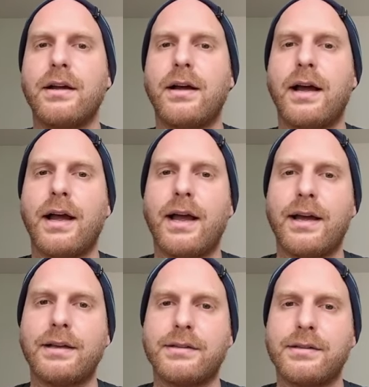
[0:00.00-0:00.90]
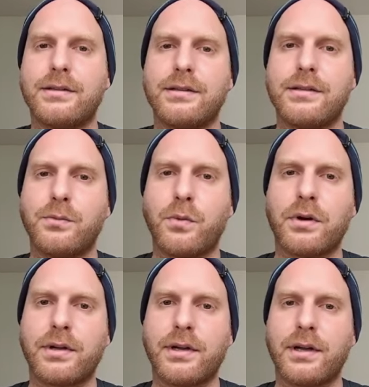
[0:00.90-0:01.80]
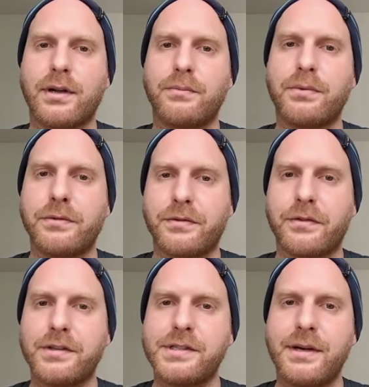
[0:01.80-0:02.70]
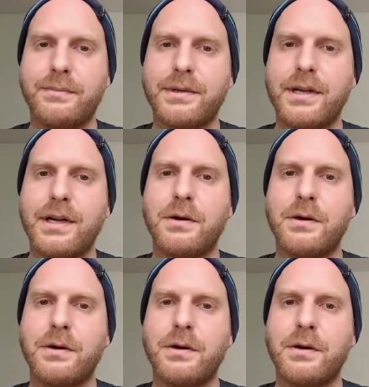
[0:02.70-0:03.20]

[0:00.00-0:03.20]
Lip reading: had working proof of concept,